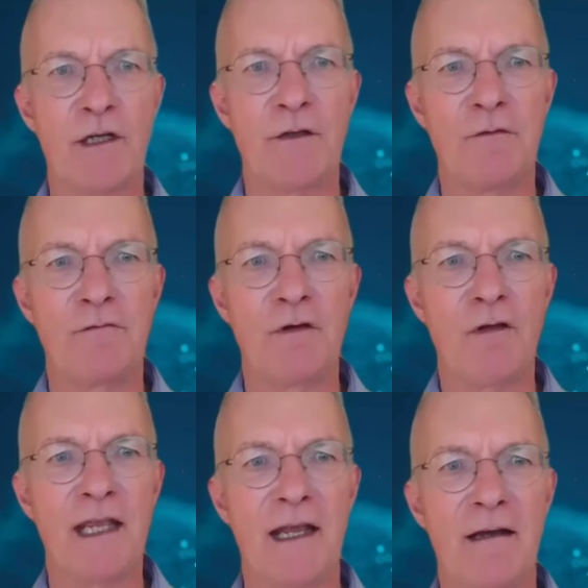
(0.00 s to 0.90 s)
where you
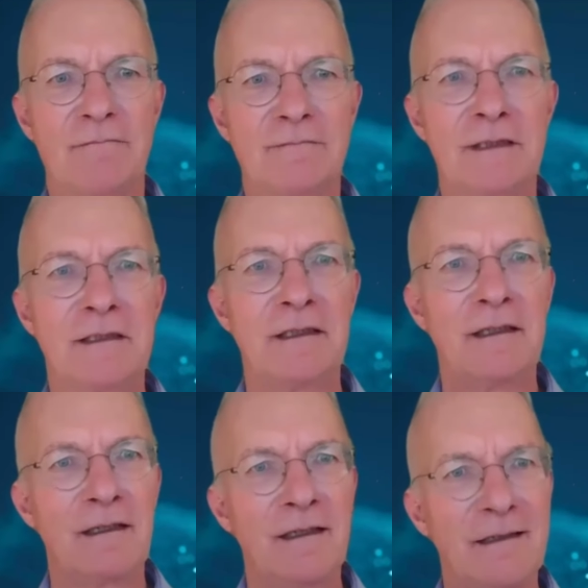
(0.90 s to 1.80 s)
knock
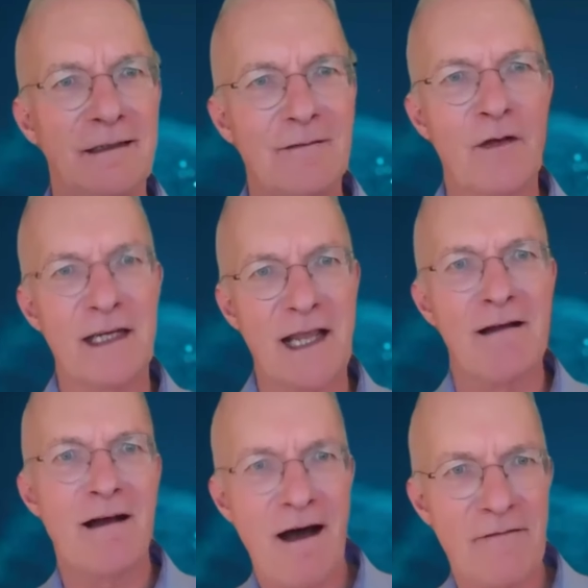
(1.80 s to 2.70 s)
it
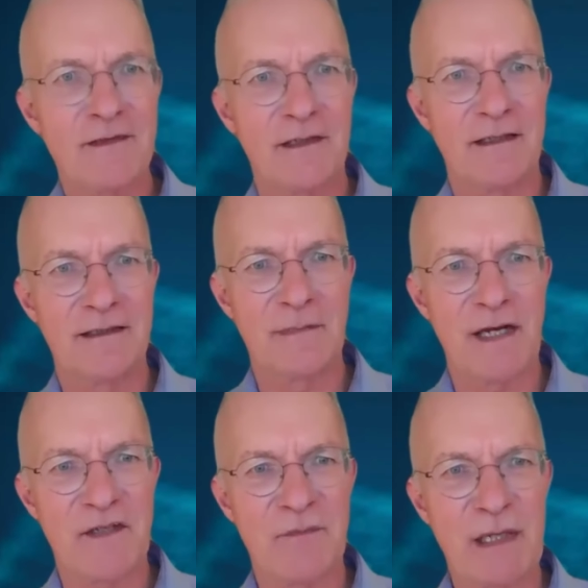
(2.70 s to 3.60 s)
out after the
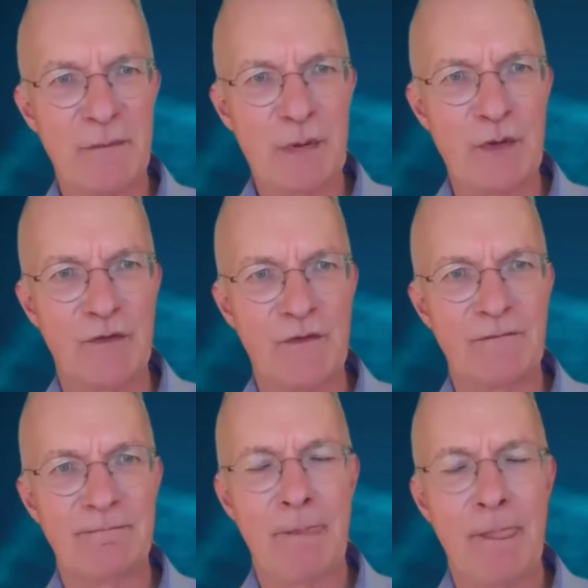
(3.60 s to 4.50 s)
mice have been
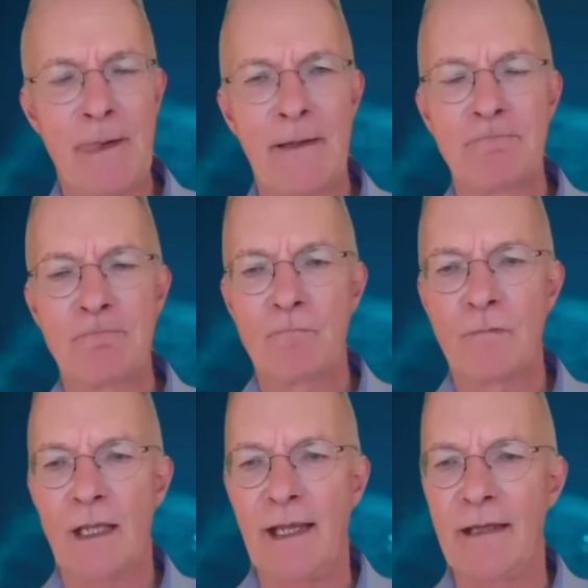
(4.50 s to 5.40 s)
born.
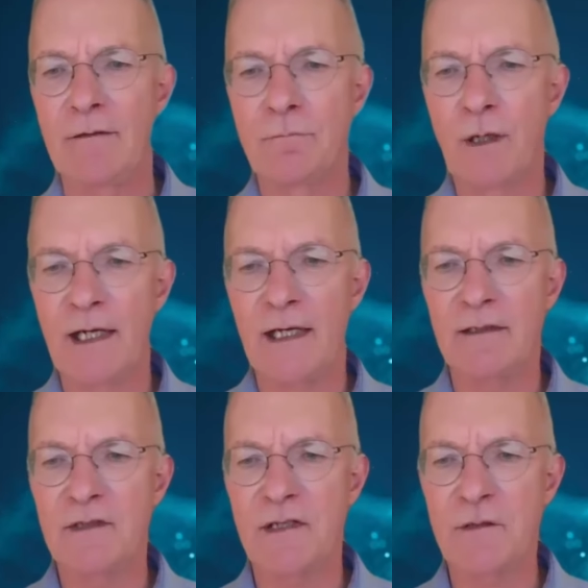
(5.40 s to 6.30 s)
And
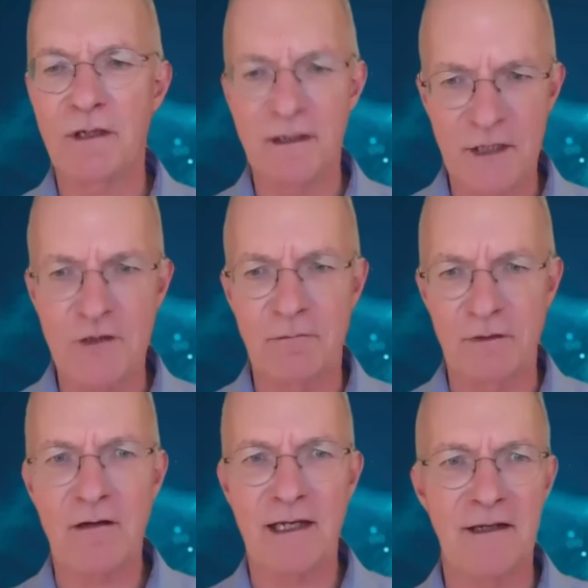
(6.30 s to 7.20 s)
so it's called a
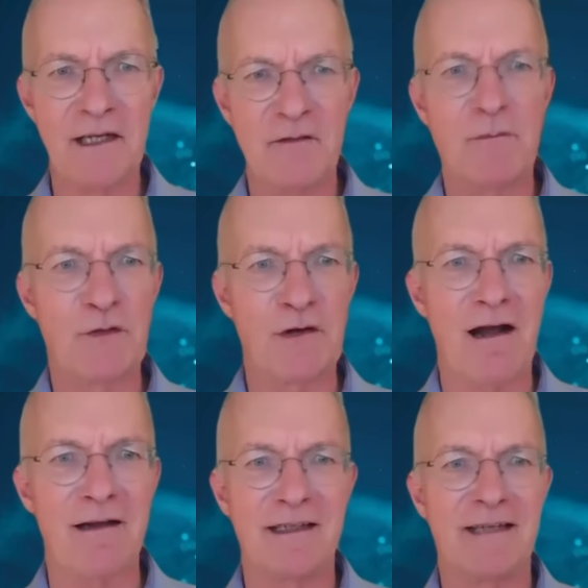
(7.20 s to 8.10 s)
conditional knockout. You give them a
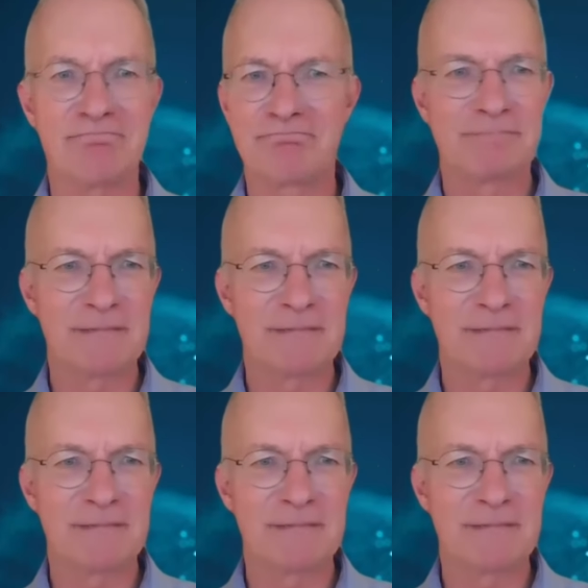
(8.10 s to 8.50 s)
drug and it,